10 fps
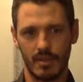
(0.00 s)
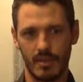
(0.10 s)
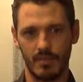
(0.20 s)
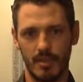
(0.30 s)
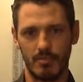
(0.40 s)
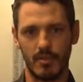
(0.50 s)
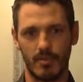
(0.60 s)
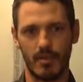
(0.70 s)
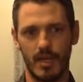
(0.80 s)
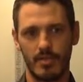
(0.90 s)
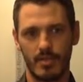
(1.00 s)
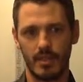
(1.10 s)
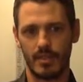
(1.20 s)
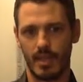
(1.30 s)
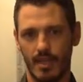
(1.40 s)
it a little bit more gradually
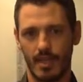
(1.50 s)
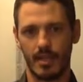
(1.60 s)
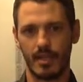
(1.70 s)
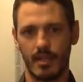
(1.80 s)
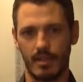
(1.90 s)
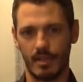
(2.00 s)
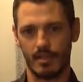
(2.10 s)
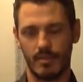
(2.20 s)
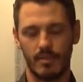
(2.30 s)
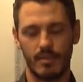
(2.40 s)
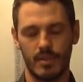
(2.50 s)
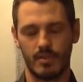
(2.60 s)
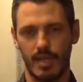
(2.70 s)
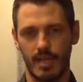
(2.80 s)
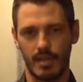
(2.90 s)
so you don't get those
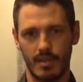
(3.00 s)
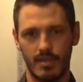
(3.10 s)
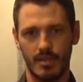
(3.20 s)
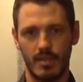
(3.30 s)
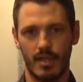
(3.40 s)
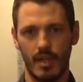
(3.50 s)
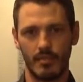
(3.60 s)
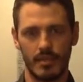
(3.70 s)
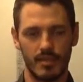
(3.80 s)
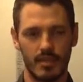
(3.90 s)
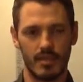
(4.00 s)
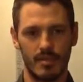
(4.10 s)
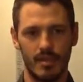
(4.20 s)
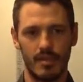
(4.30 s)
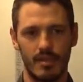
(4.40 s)
soreness-related injuries, overuse
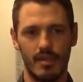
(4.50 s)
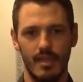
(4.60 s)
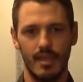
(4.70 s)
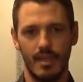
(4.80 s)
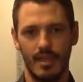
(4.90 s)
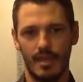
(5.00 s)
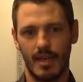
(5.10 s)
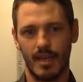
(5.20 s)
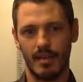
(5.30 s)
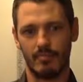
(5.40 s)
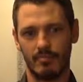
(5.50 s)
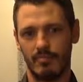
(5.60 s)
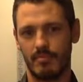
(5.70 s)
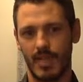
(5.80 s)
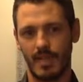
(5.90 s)
injuries.
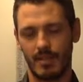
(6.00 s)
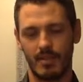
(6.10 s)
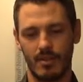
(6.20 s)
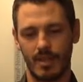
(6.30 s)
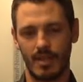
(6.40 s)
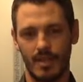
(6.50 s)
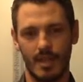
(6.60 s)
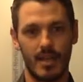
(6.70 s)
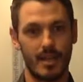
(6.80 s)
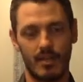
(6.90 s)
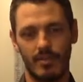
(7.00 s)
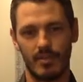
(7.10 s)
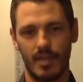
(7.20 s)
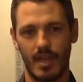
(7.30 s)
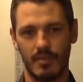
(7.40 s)
And it's not gonna, and you can
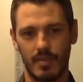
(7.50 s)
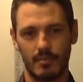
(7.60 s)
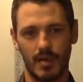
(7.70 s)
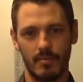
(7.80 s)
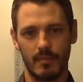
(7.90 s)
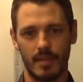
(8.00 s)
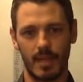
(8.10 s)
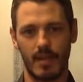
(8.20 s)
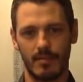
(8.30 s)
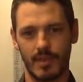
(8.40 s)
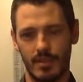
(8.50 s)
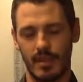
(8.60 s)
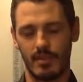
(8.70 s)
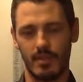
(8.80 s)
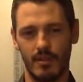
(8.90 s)
also have the appropriate recovery, so
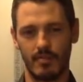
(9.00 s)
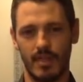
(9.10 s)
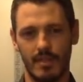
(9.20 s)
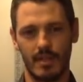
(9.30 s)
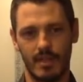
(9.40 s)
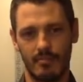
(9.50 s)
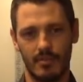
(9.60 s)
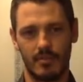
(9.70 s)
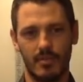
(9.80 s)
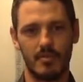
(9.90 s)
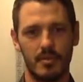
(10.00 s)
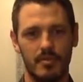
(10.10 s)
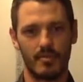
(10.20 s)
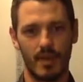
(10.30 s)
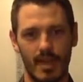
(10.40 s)
it's not affecting a performance
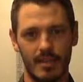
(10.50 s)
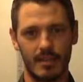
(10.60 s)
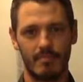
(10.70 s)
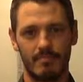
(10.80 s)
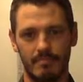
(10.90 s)
of the race.